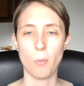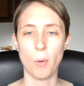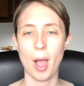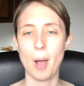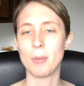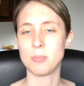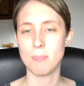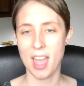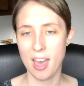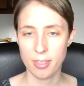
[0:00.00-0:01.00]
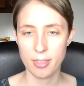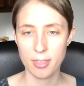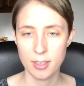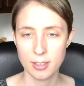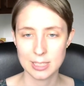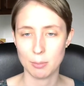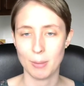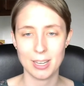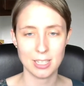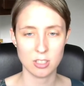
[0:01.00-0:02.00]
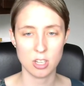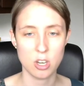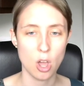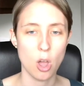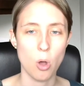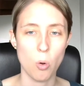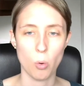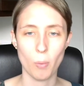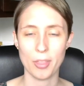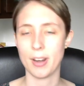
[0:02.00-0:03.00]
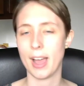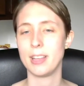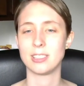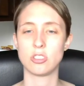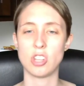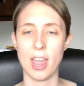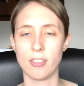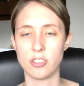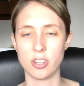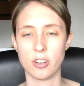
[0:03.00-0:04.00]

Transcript: how much math someone might need to know, or whether or not it's challenging